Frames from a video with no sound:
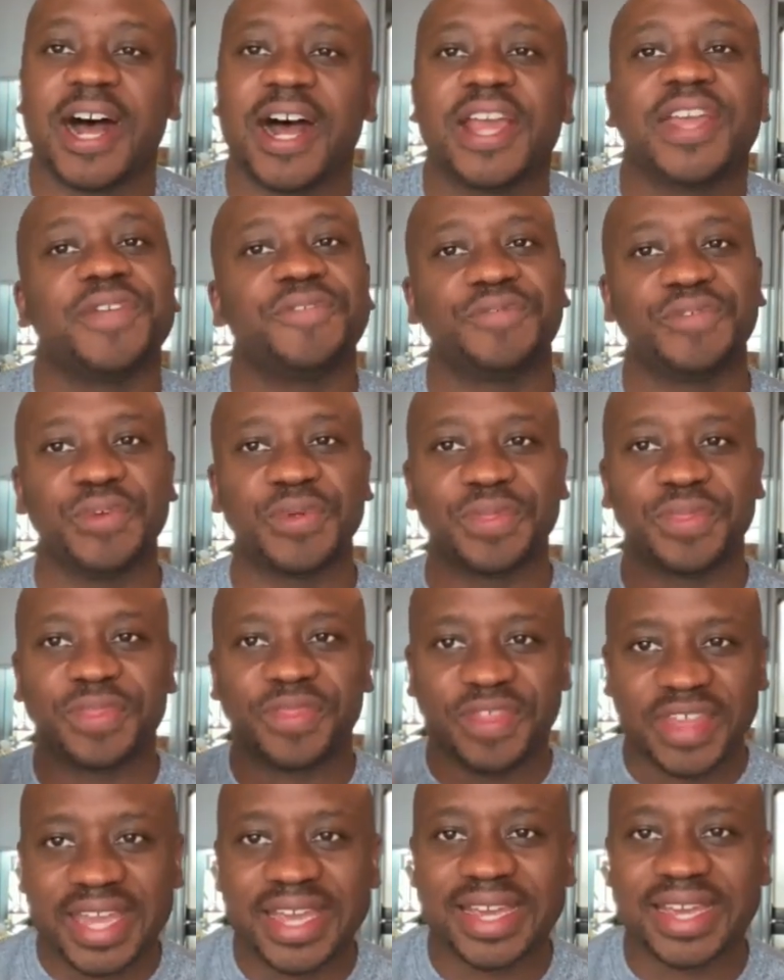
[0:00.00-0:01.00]
if you
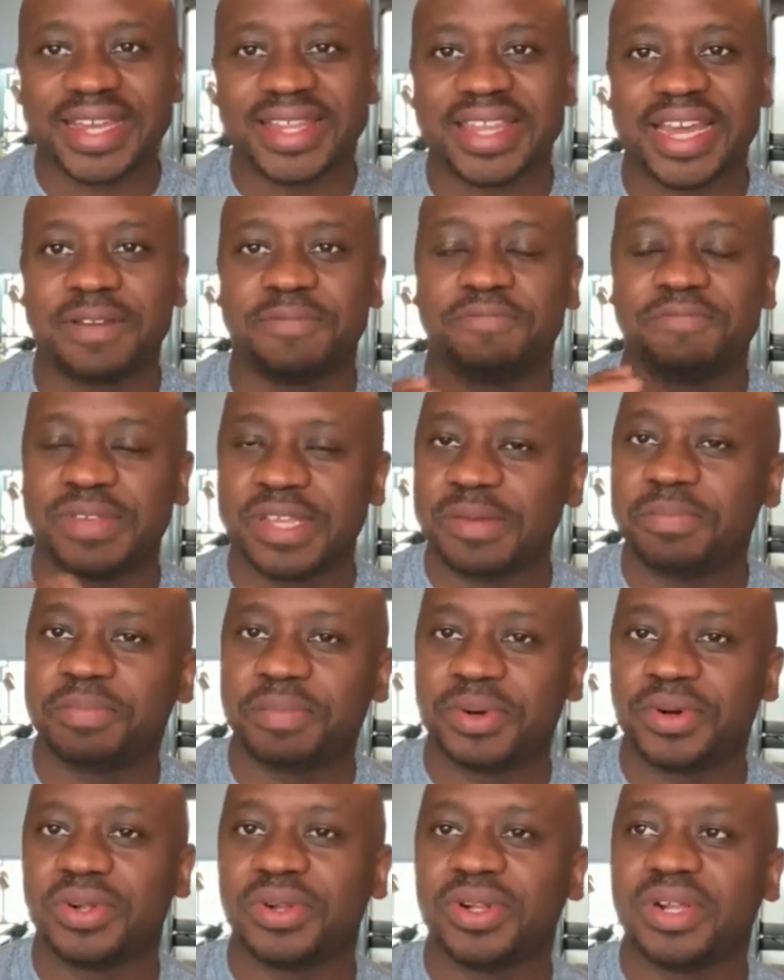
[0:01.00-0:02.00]
think that
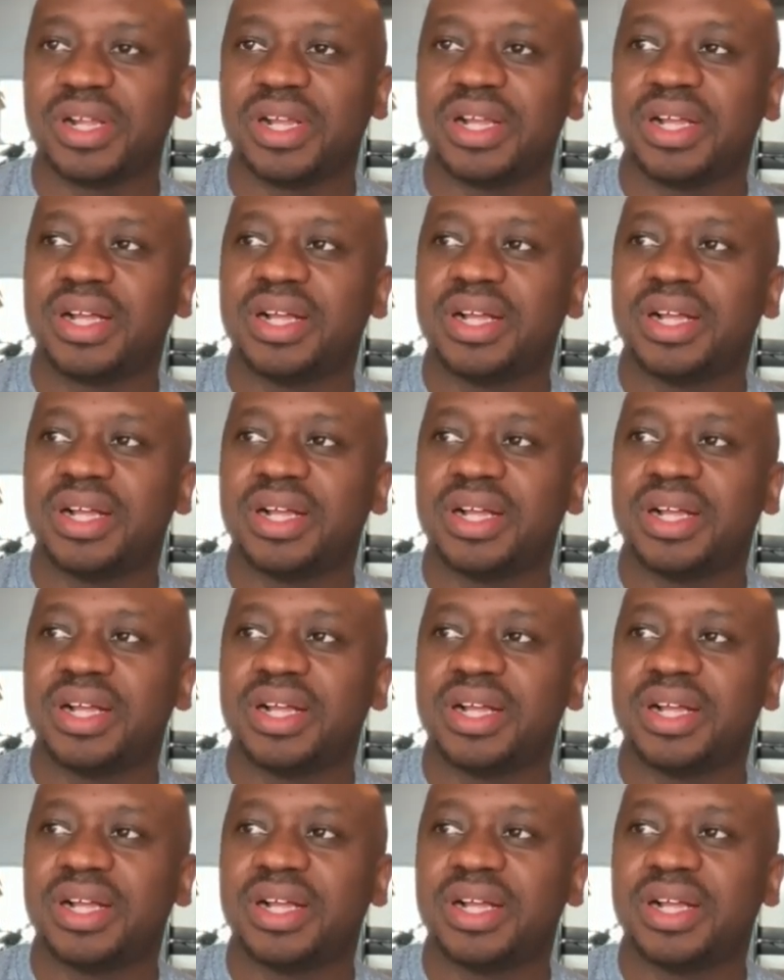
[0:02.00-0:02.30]
people